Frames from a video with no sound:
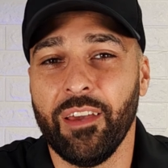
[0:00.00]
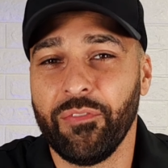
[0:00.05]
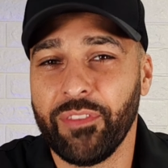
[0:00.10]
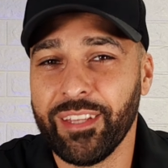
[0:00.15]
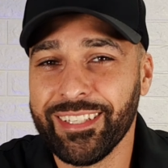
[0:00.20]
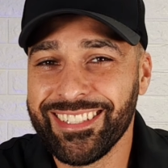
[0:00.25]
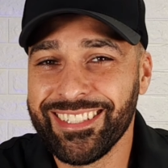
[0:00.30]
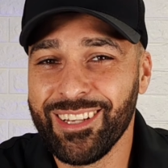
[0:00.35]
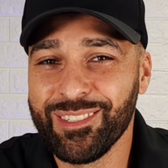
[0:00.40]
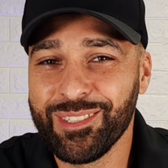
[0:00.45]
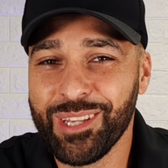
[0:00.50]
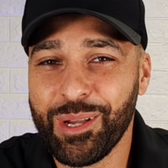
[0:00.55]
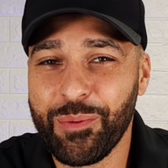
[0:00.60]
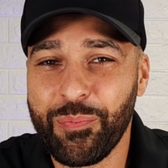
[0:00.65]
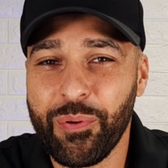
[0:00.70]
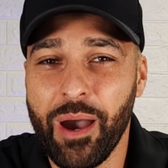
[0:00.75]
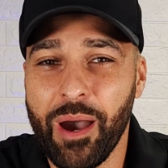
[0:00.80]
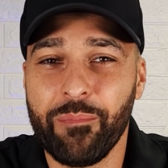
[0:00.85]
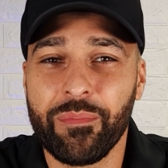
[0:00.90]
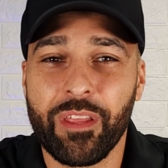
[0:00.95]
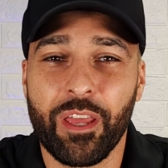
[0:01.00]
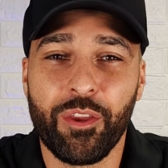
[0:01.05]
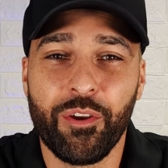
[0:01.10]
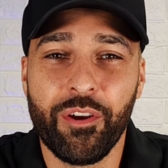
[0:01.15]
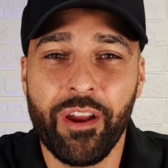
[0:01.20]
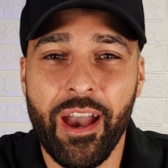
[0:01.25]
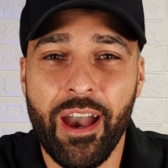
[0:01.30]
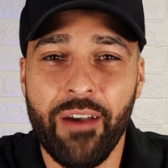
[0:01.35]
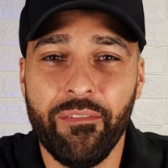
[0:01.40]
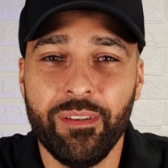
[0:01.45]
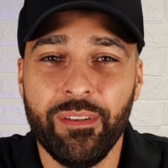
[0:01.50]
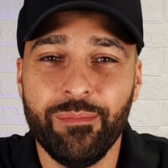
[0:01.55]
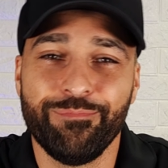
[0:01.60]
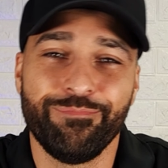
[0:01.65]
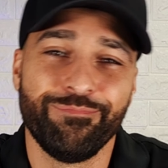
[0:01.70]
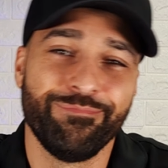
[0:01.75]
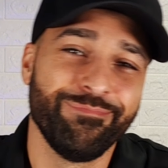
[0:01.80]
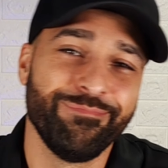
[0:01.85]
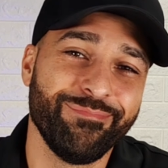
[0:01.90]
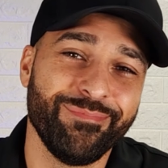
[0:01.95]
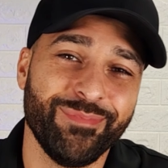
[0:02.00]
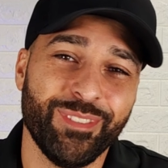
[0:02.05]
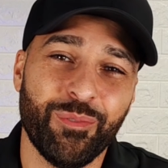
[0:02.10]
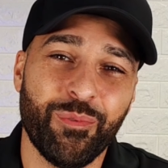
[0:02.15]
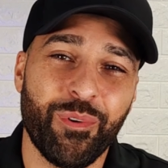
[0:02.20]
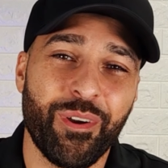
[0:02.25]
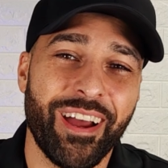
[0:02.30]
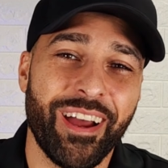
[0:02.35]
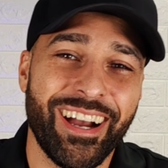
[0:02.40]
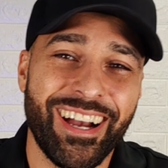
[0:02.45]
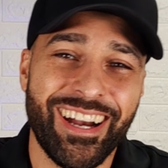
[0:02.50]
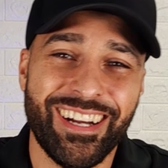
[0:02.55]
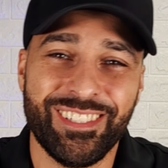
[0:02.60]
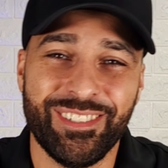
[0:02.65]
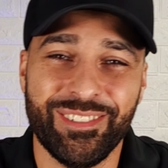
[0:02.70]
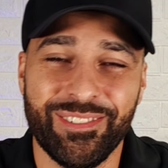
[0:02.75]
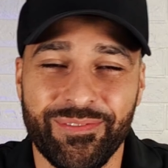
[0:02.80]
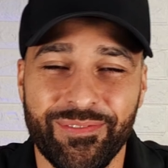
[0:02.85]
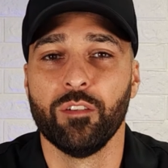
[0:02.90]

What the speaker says: this sounds like a problem that you're having, don't worry, I got you.